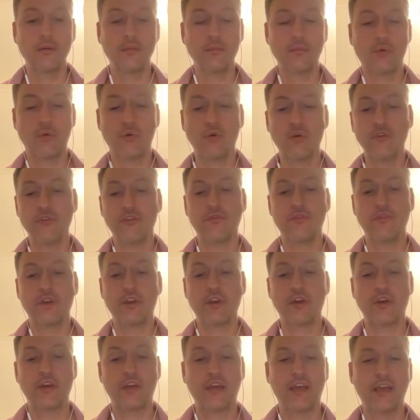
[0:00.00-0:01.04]
Pause the
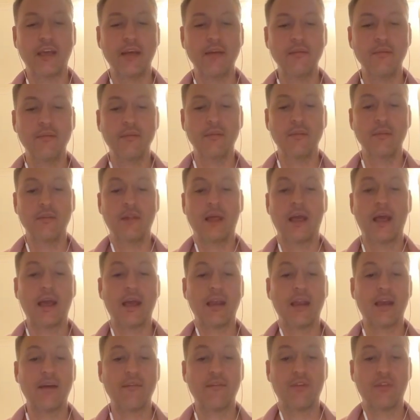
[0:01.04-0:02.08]
video here and
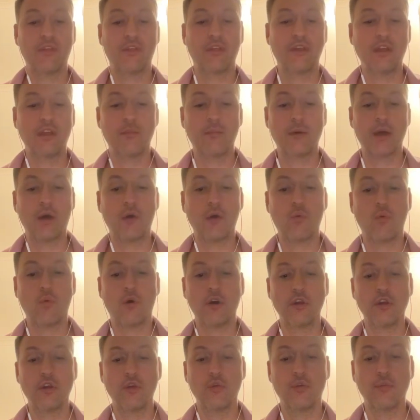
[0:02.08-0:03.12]
have a think about what
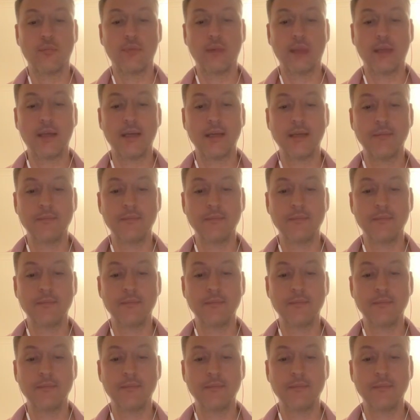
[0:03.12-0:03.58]
you would play.